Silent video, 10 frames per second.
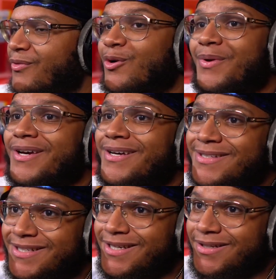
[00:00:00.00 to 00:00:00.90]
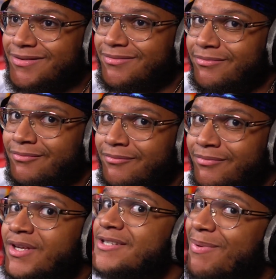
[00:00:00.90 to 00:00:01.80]
We could cheat.
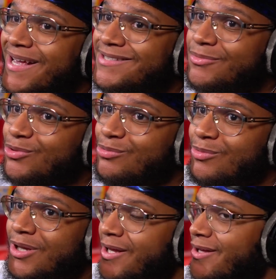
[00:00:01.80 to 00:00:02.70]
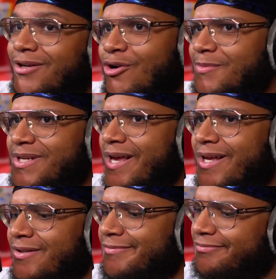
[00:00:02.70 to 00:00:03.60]
Possible. You know what I'm
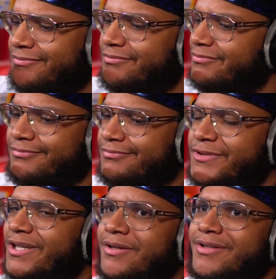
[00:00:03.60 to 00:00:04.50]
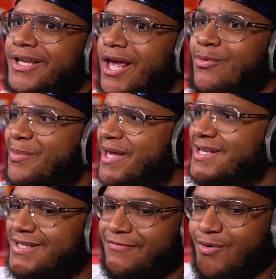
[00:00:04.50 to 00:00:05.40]
saying? The game will be
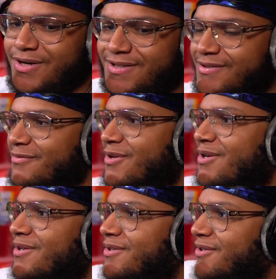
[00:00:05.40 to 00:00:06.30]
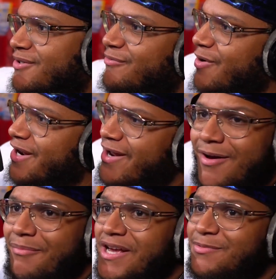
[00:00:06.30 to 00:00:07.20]
easy for us. Run it
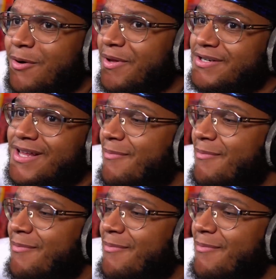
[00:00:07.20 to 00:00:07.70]
up. Baseball player. It's not